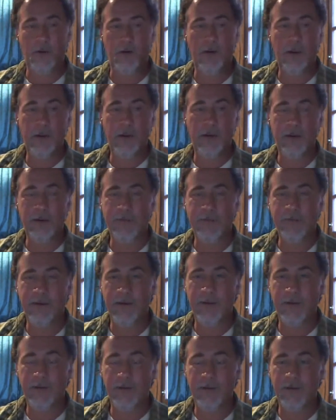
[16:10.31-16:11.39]
It is
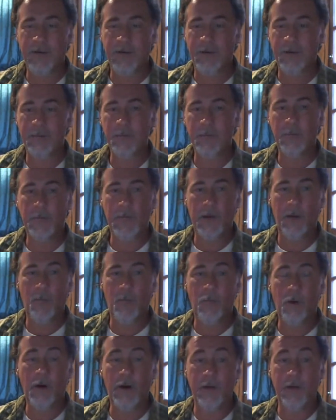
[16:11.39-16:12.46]
a
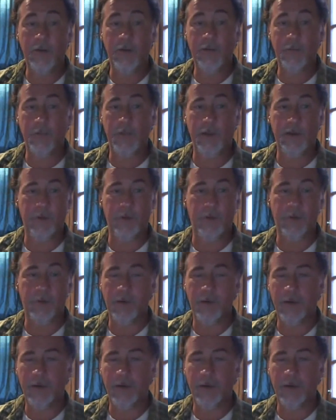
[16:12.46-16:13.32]
wattage meter,